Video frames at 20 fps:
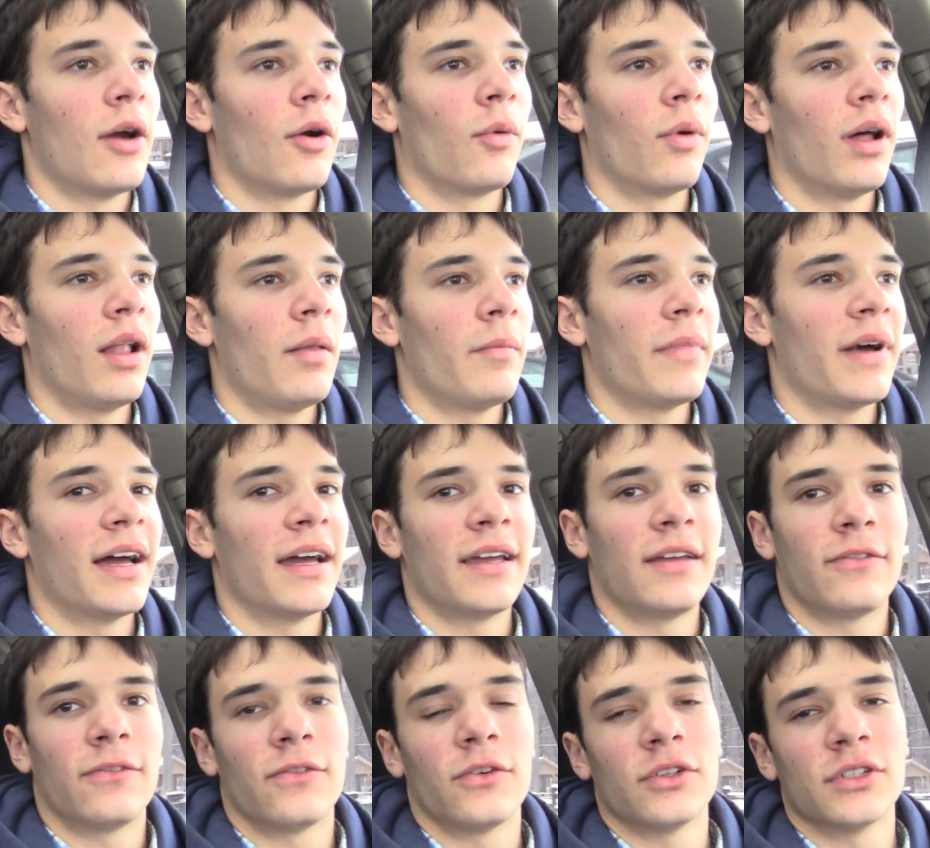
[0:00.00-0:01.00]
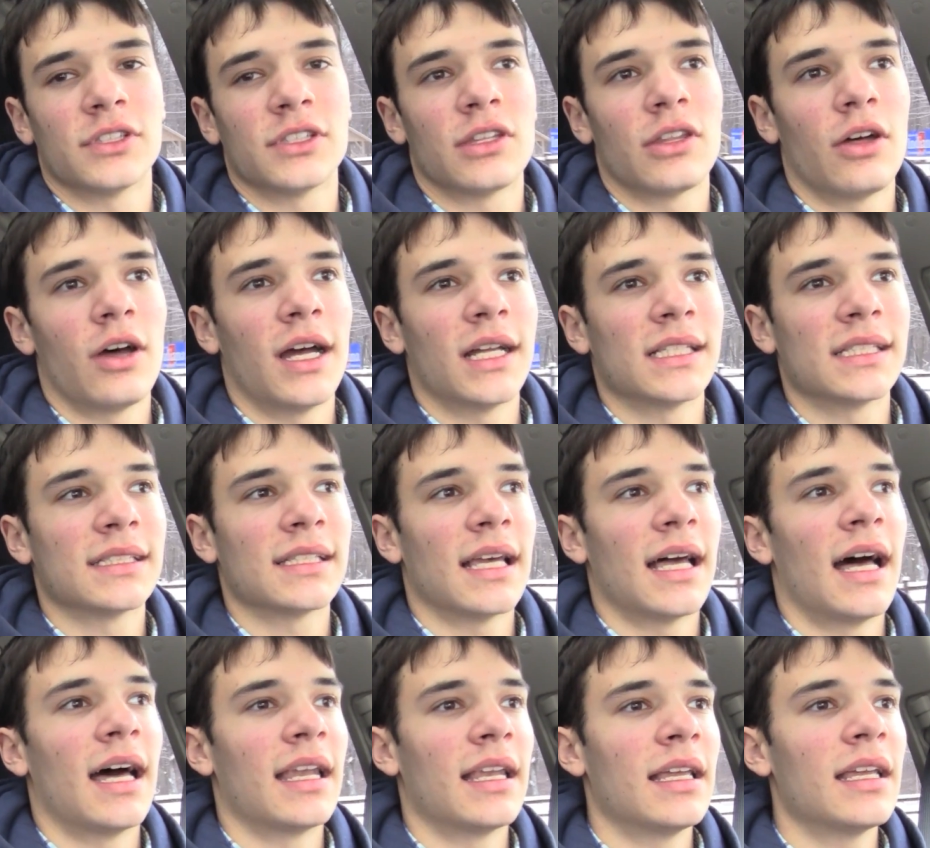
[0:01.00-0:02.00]
Well, my first thoughts
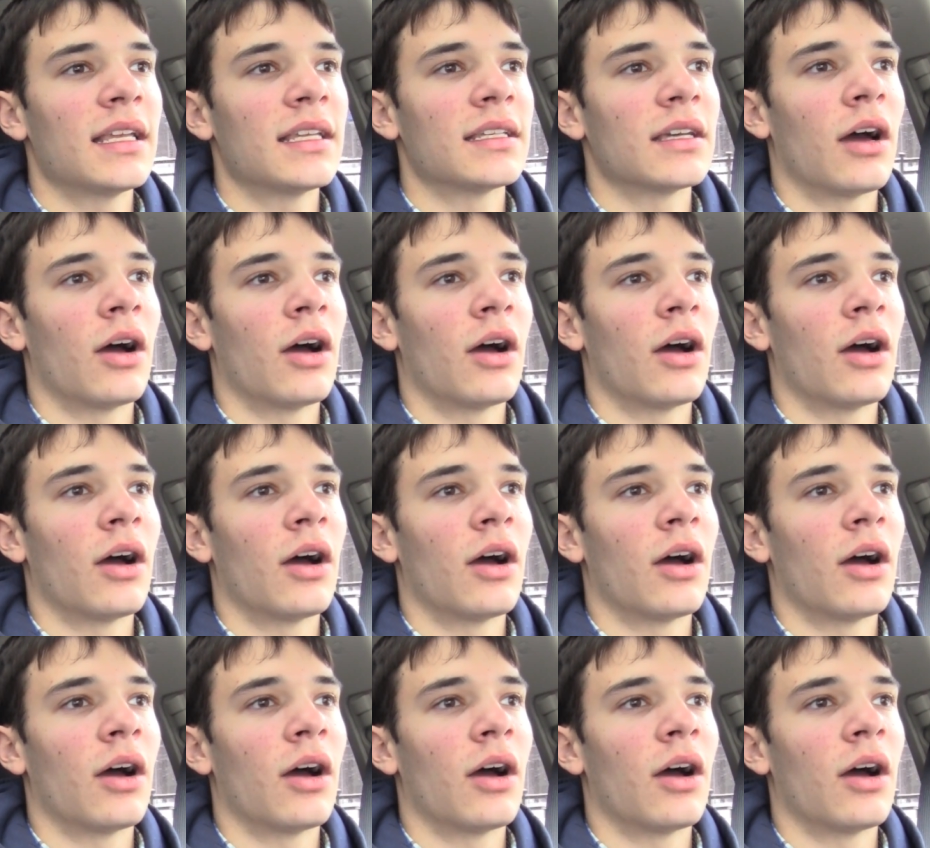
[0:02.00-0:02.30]
on it